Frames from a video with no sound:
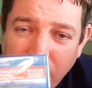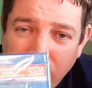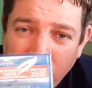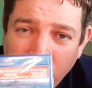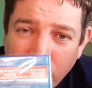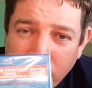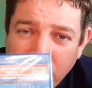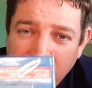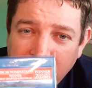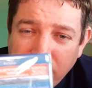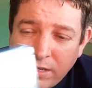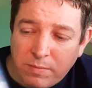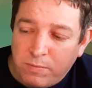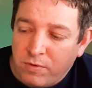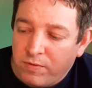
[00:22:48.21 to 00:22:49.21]
I thought it was a
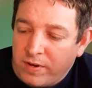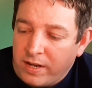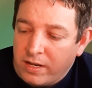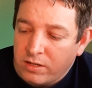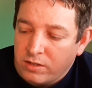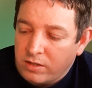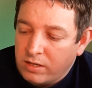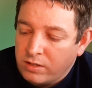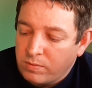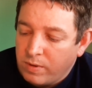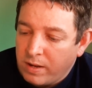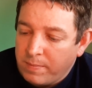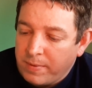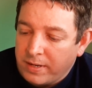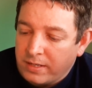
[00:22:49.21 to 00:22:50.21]
decent movie, so that's
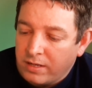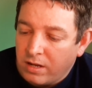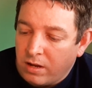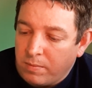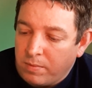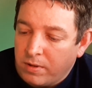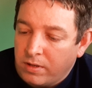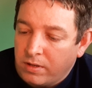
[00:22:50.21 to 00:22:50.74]
why I picked it up.